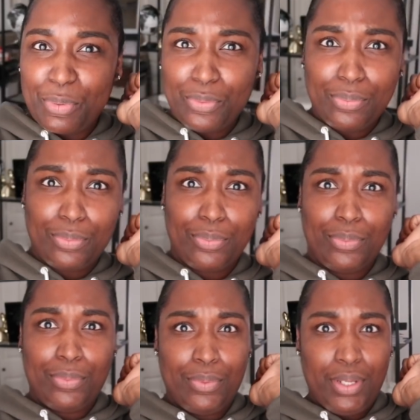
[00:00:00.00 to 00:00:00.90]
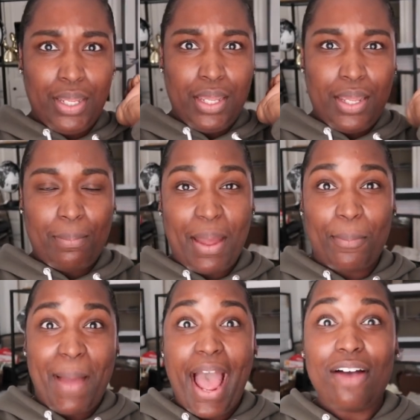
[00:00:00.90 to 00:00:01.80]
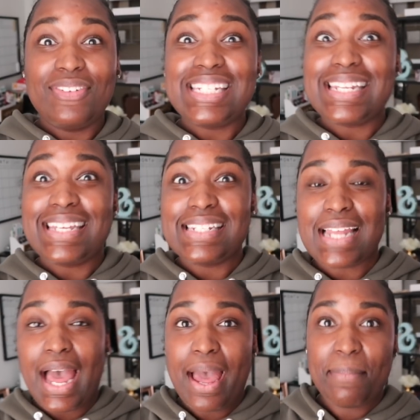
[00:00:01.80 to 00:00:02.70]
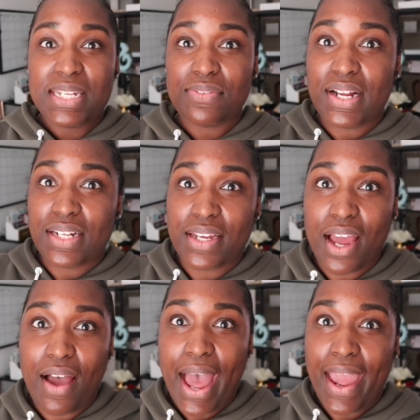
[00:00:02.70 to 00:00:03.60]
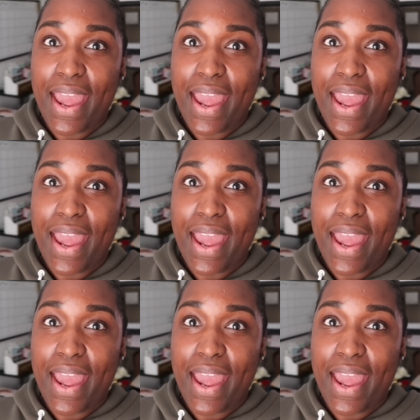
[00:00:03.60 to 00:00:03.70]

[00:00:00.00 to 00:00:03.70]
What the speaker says: Ooh, my office is a hot mess right now, y'all. I